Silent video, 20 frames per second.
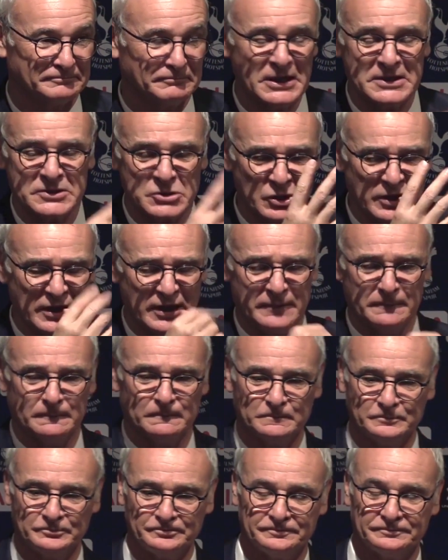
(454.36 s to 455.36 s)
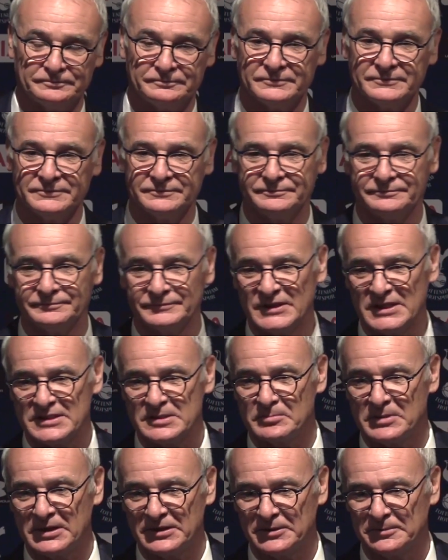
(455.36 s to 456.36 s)
But it's okay.
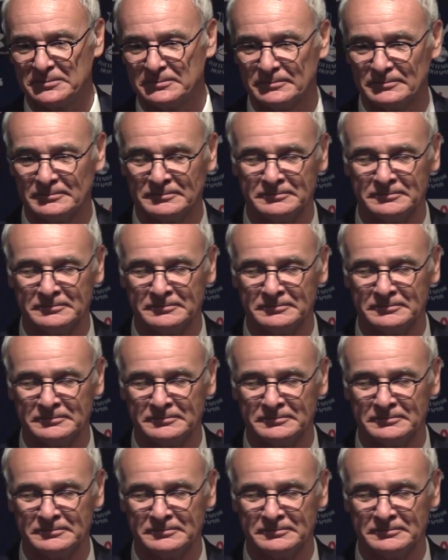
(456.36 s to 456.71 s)
Doesn't matter.